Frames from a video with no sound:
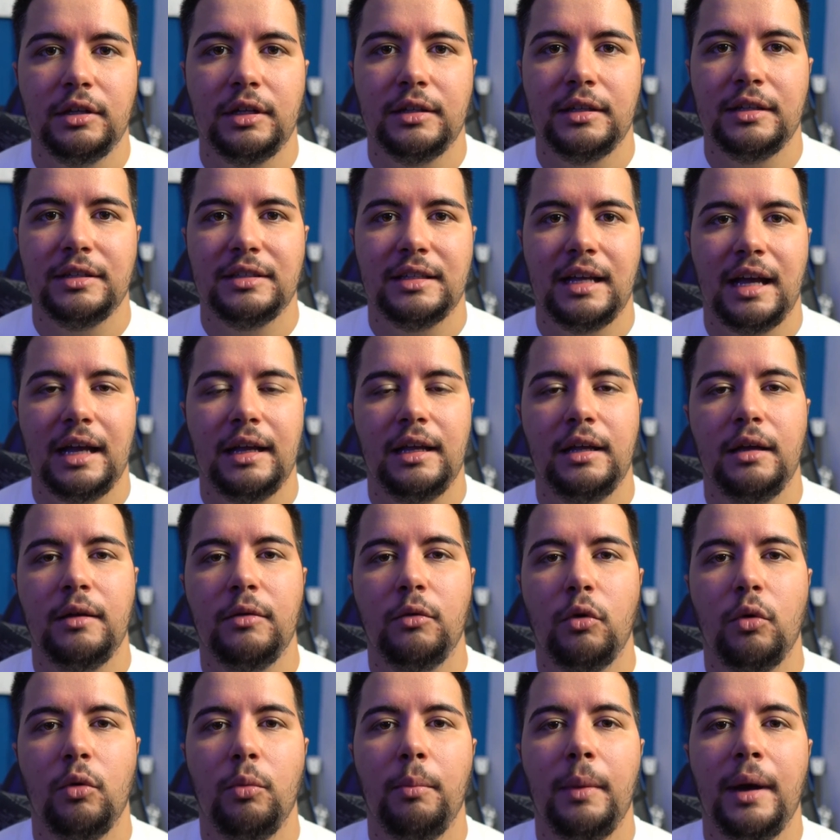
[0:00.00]
understanding of
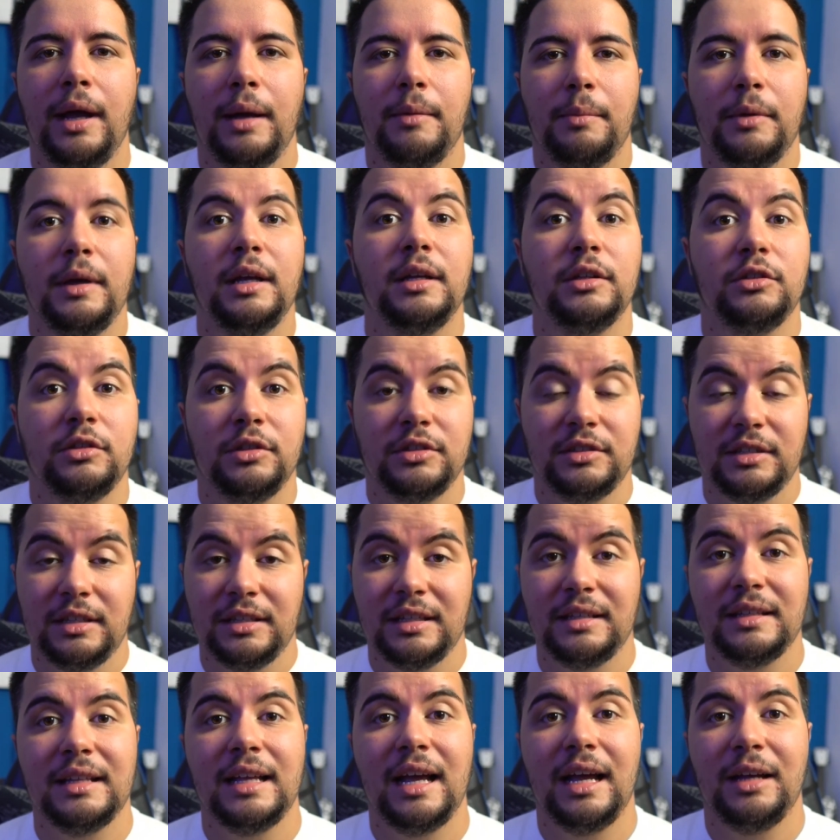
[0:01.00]
who might be interested
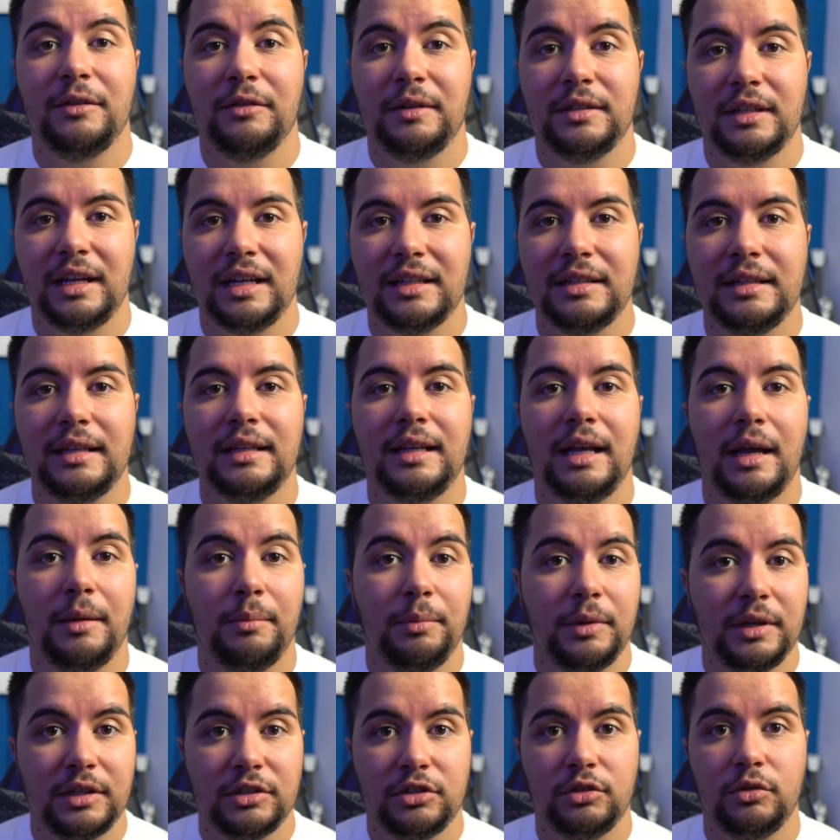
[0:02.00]
in the advertising
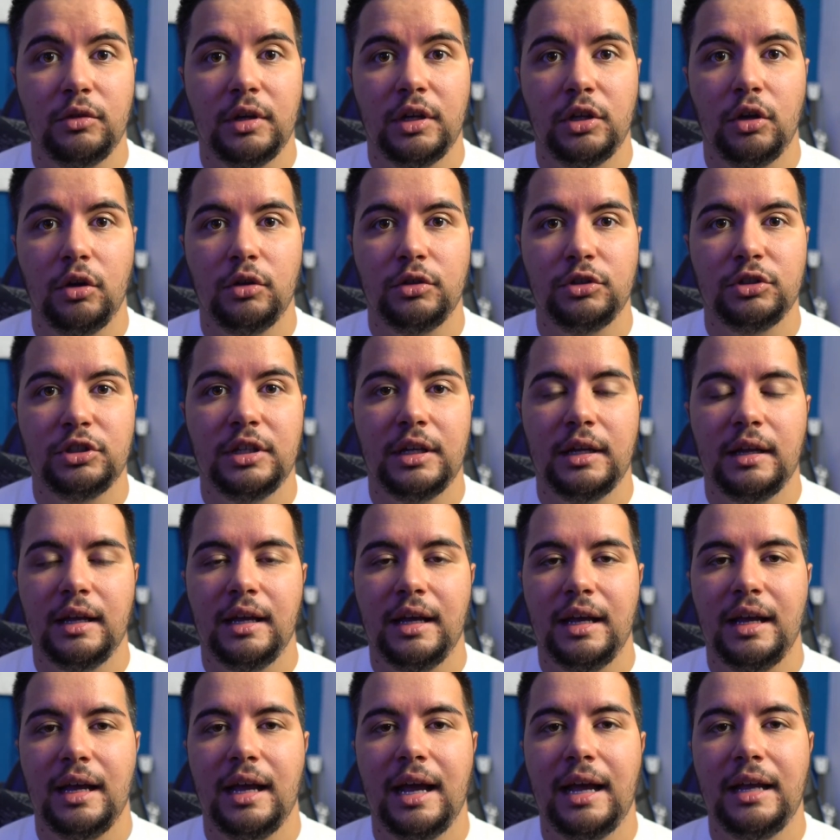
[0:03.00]
campaigns you are launching,
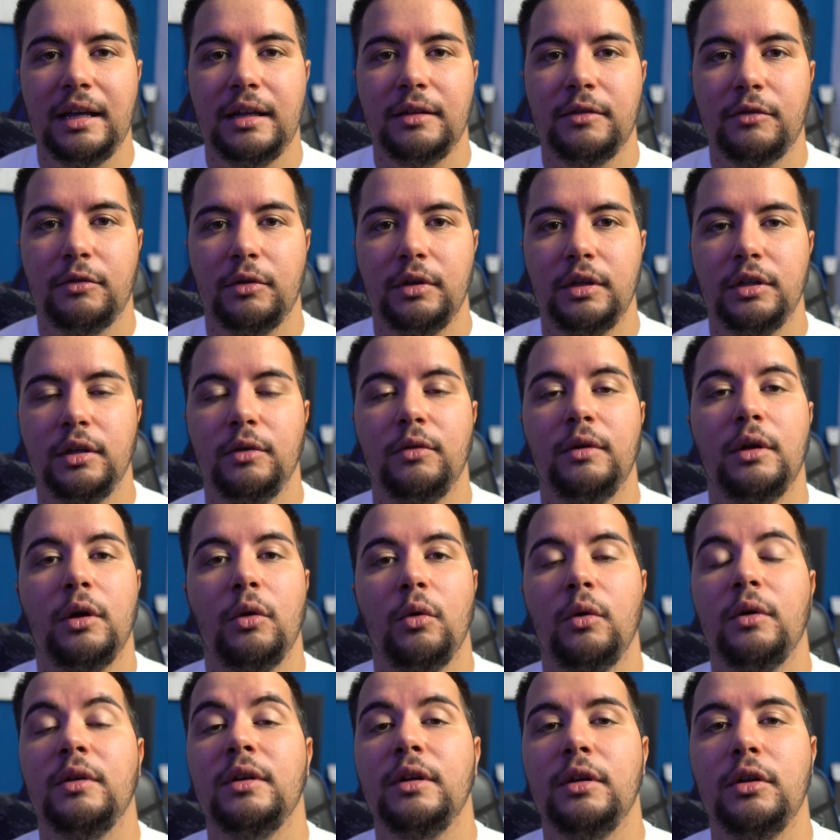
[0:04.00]
and it further
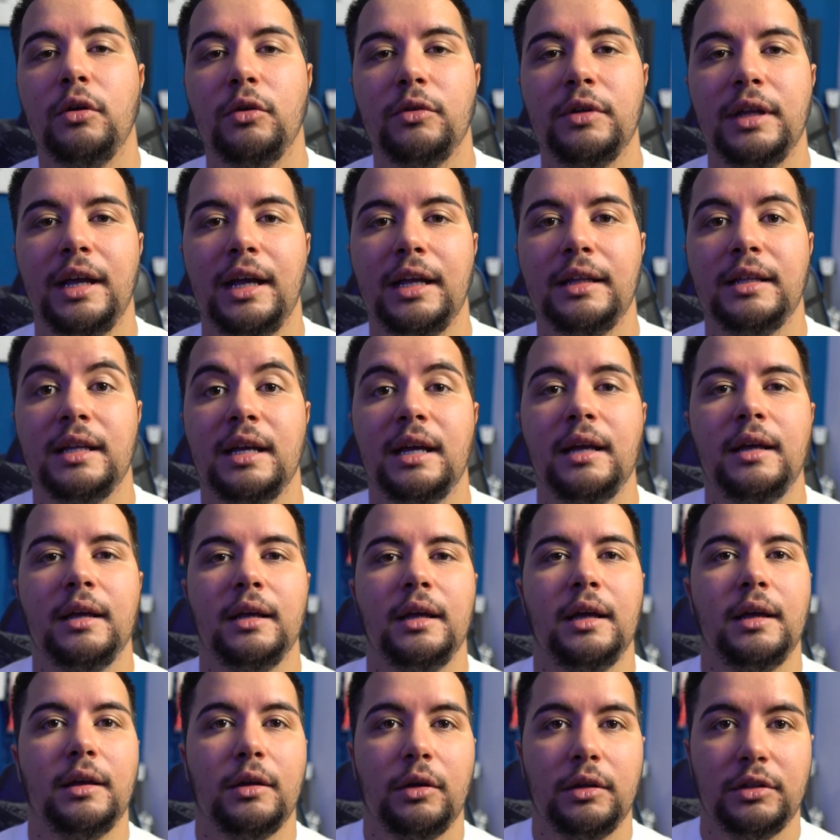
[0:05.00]
records new data,
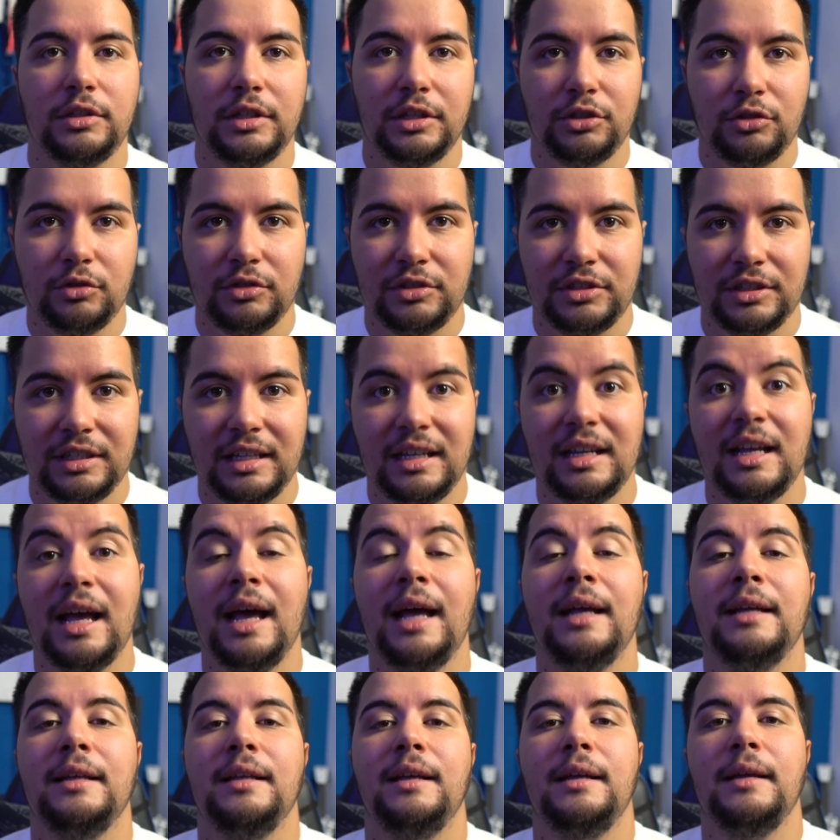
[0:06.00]
continuously
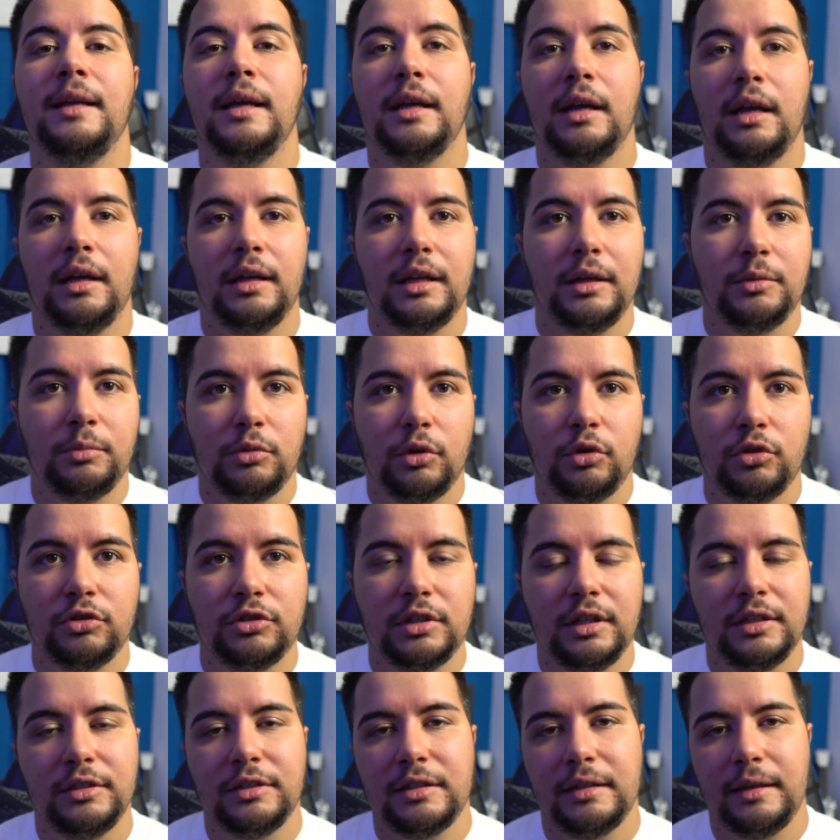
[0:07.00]
enhancing the learning
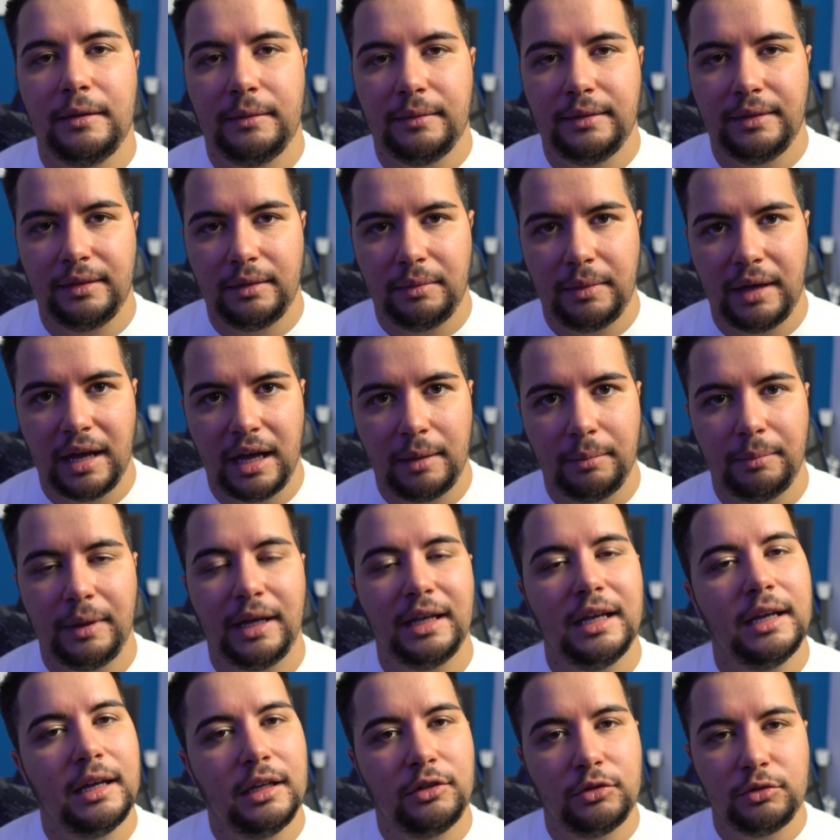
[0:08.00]
process. I'm
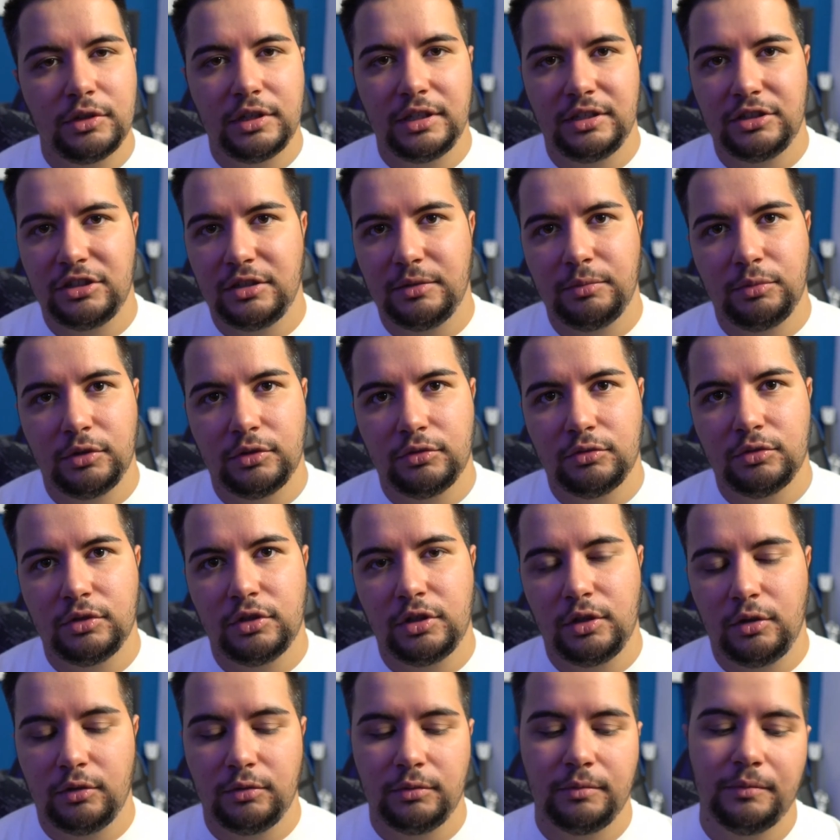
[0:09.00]
making it really simple for
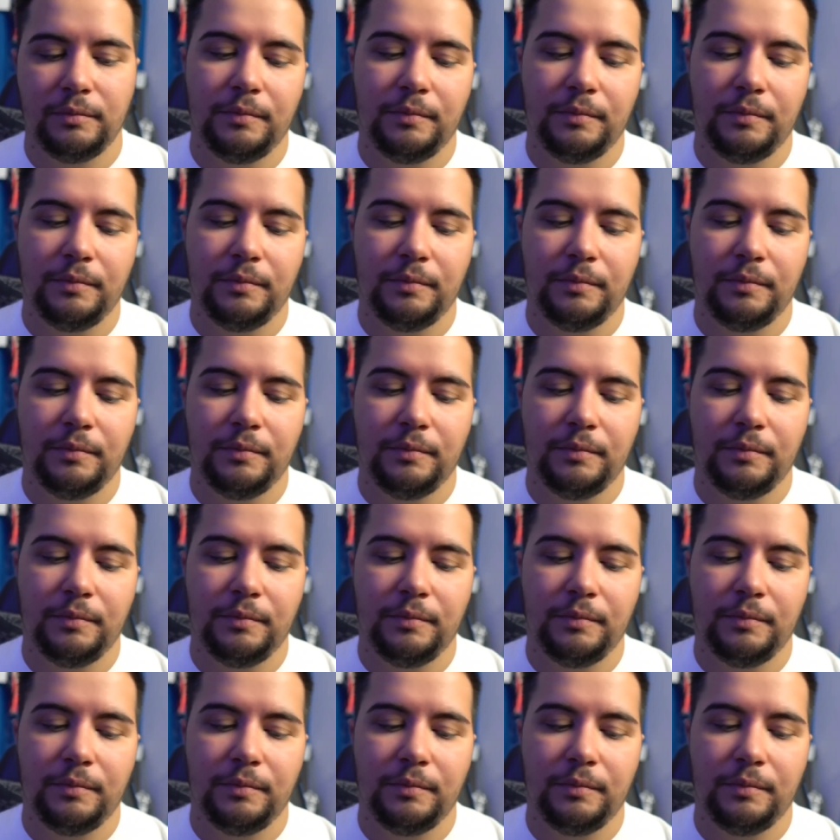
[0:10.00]
you.